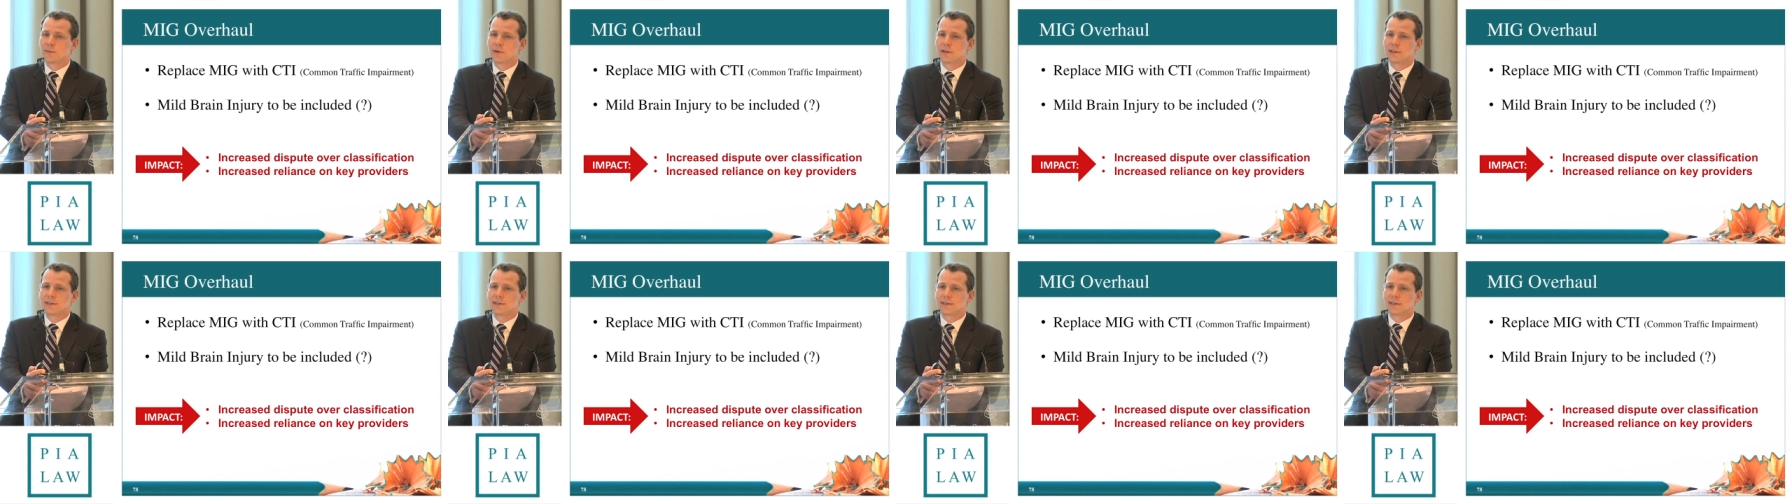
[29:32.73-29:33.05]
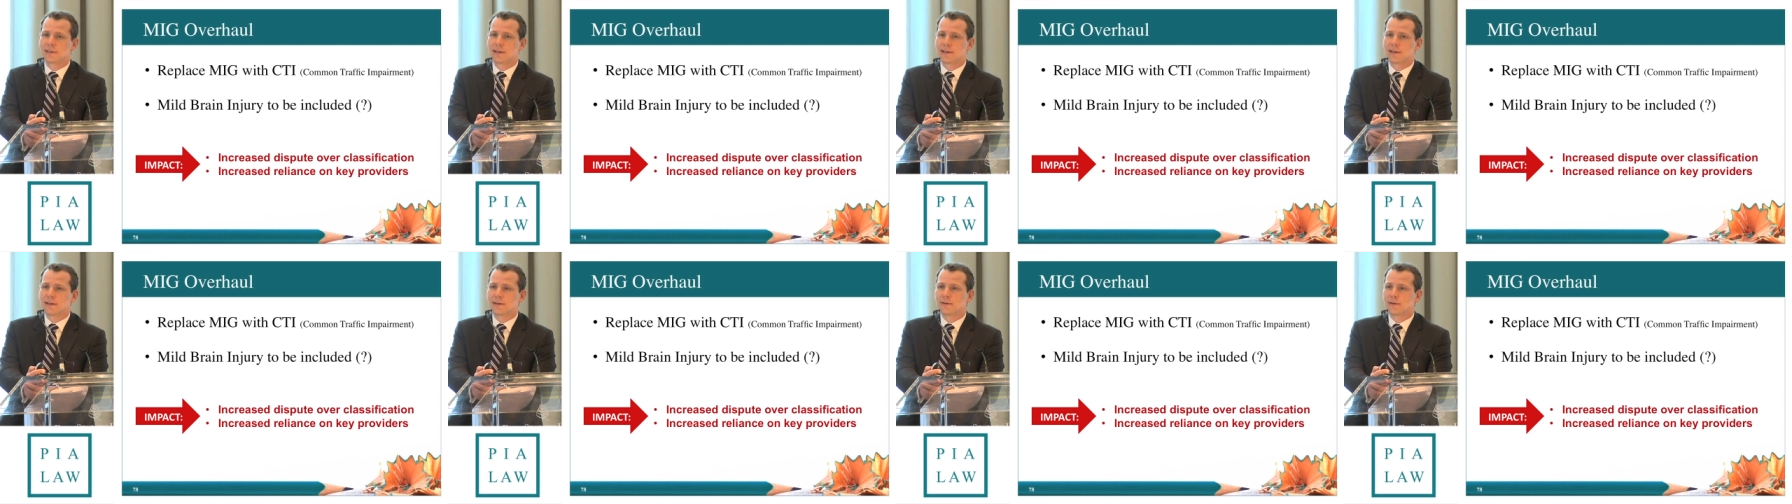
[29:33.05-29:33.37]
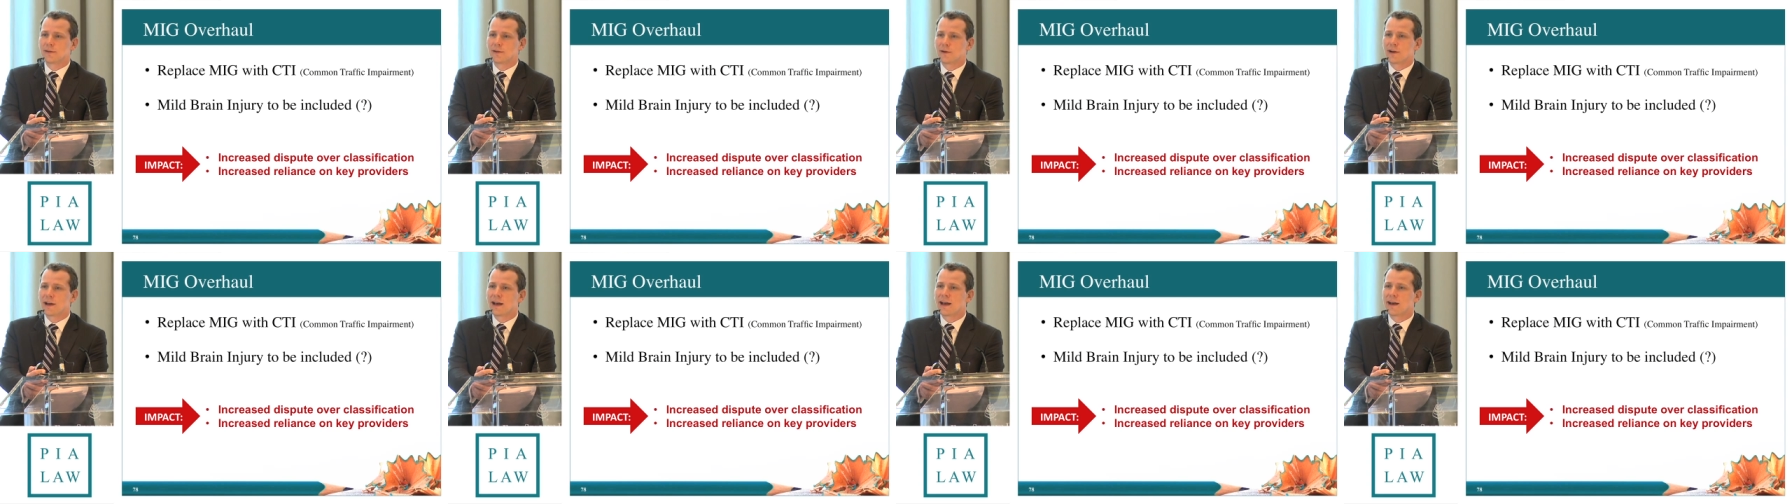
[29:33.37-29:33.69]
but
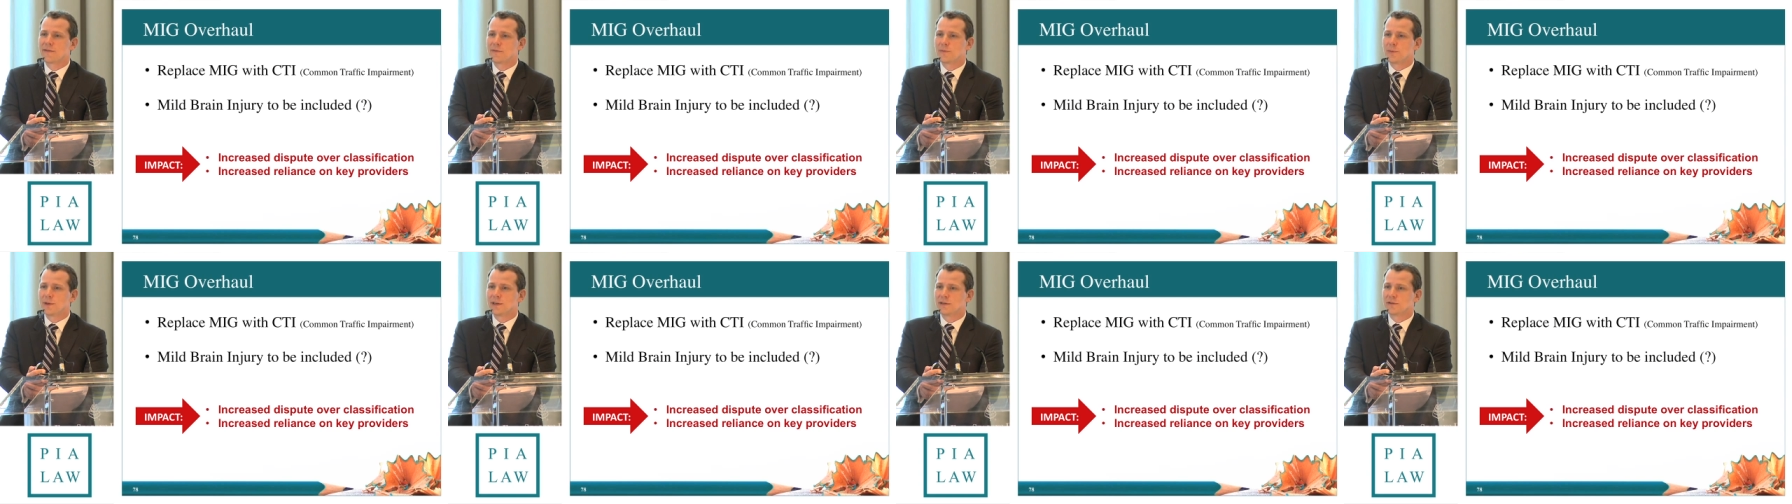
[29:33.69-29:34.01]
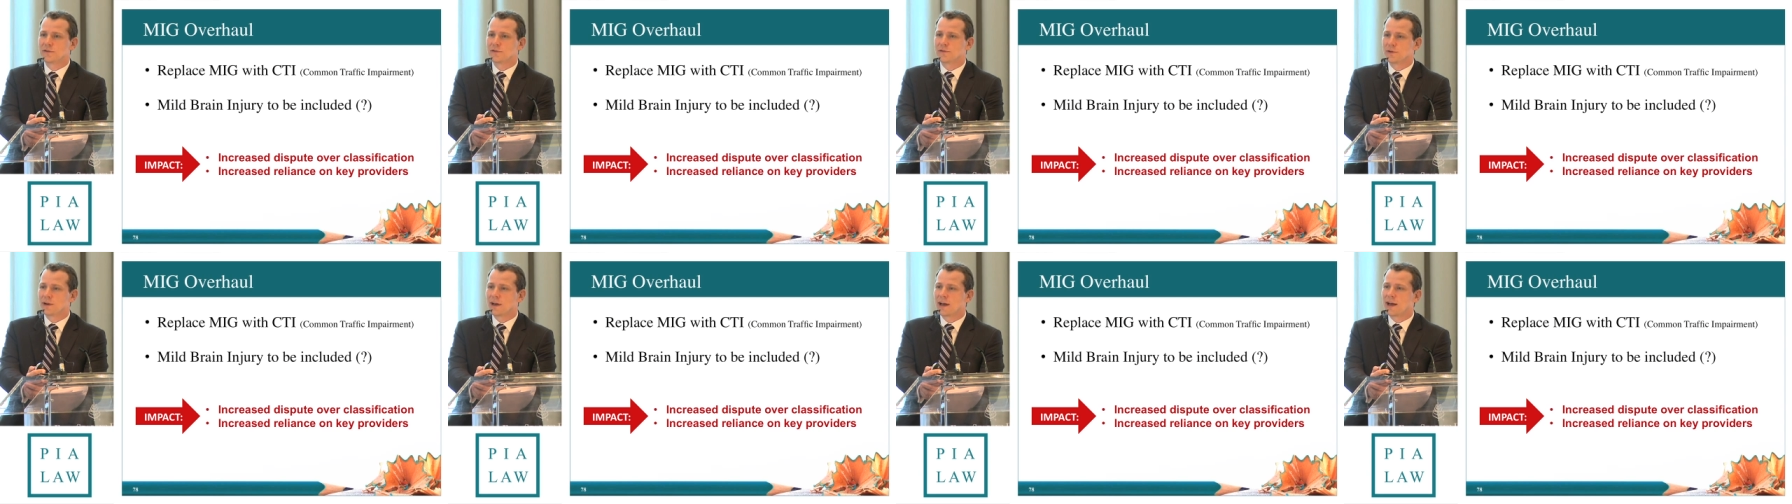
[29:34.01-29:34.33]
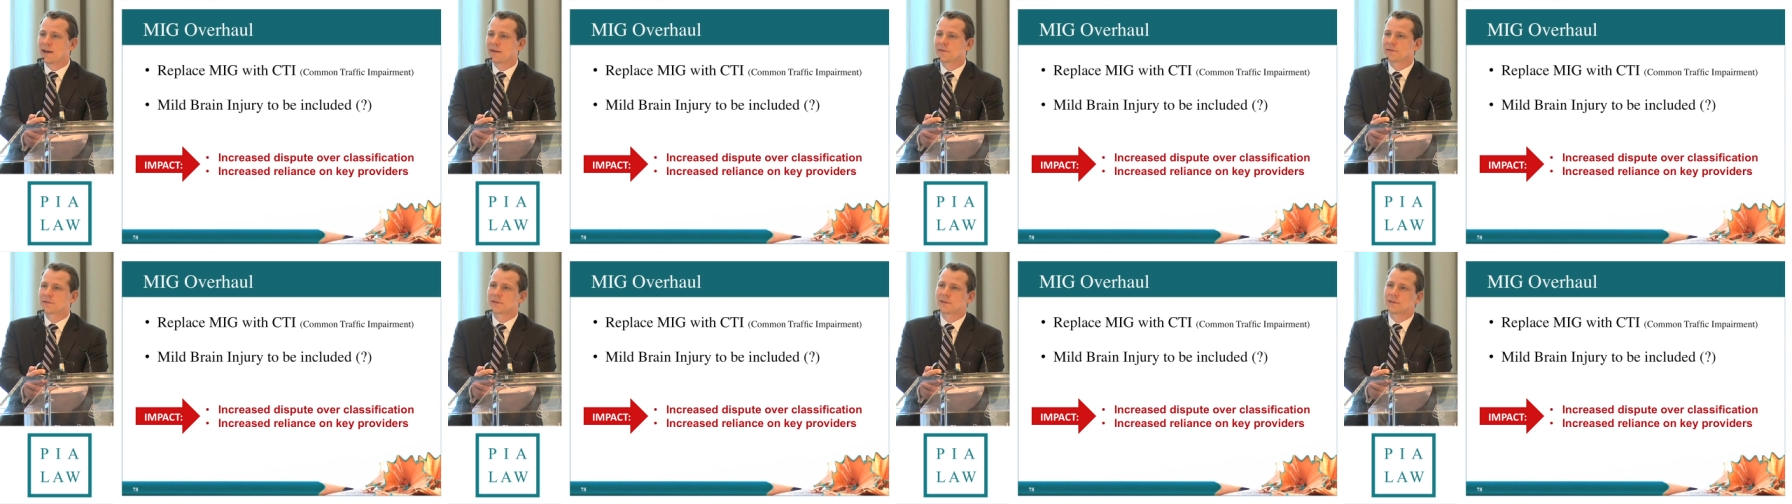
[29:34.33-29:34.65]
there have been
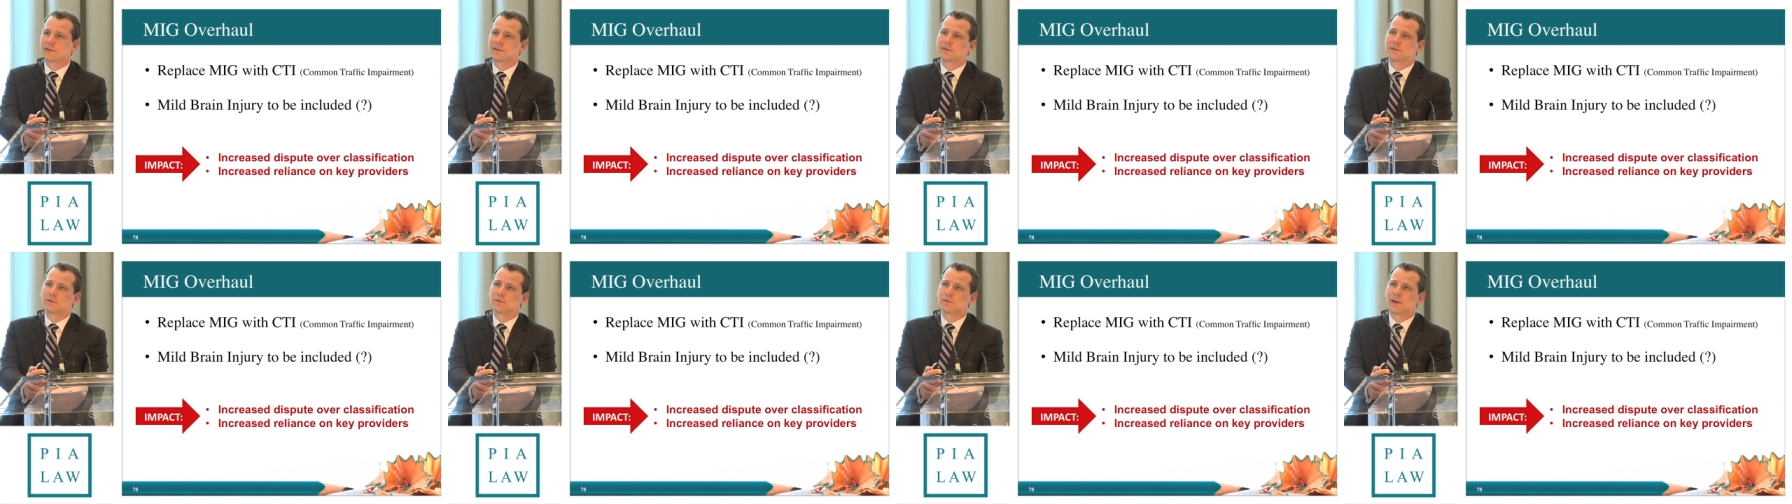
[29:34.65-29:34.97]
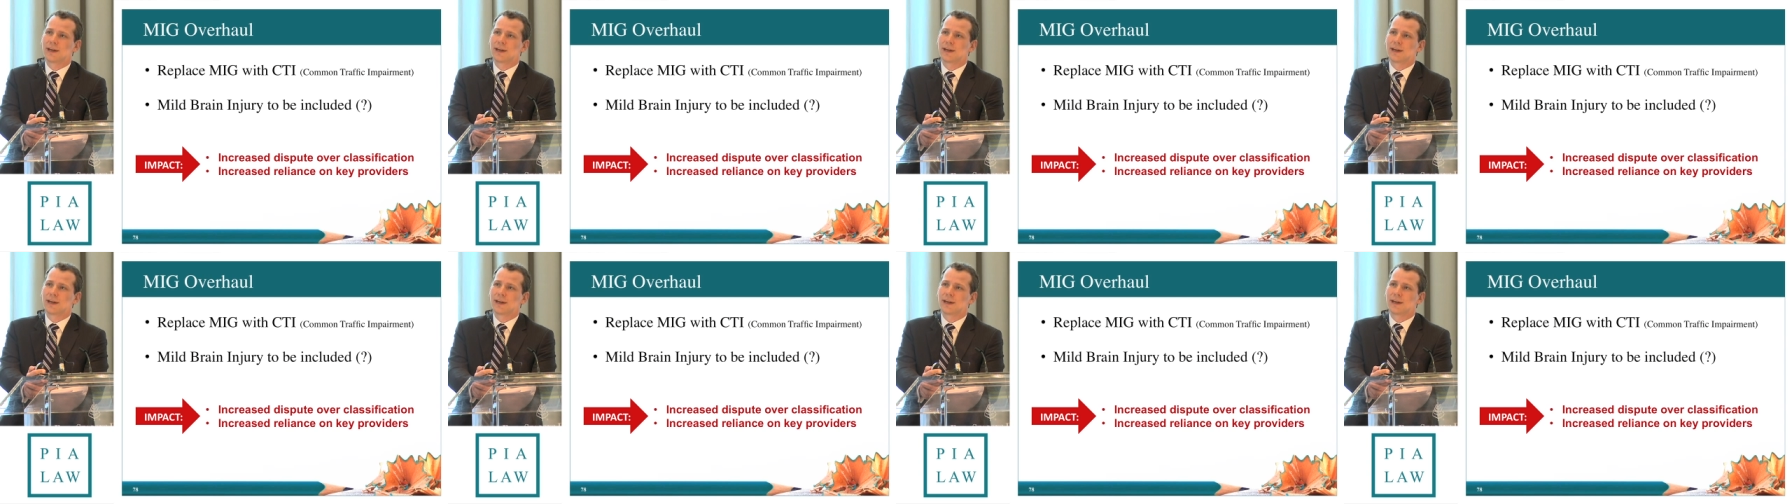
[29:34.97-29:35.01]
draft